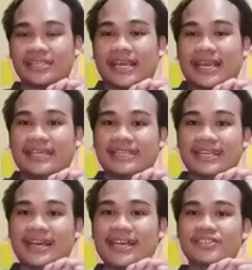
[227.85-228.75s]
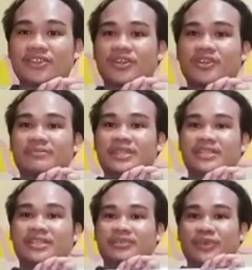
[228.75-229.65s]
And the last orbit
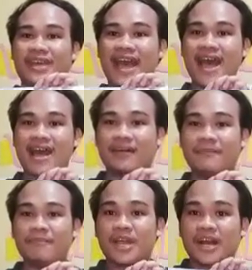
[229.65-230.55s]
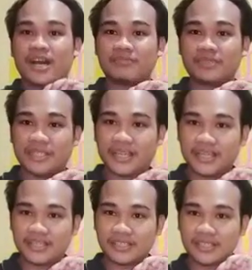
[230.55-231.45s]
we have how many
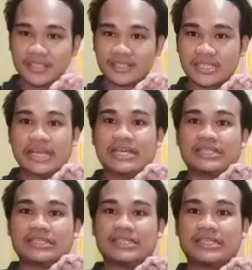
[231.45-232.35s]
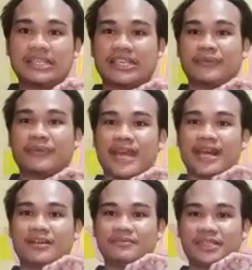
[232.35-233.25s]
electrons? 3. We
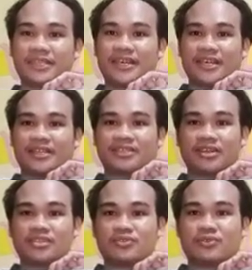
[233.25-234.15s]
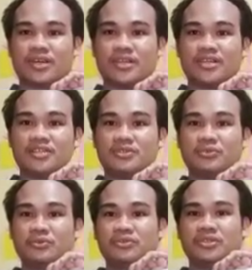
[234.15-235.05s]
have 3 electrons. 1, 2,
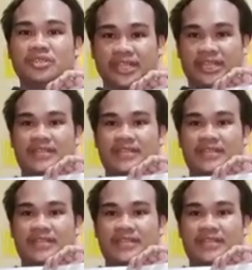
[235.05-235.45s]
3.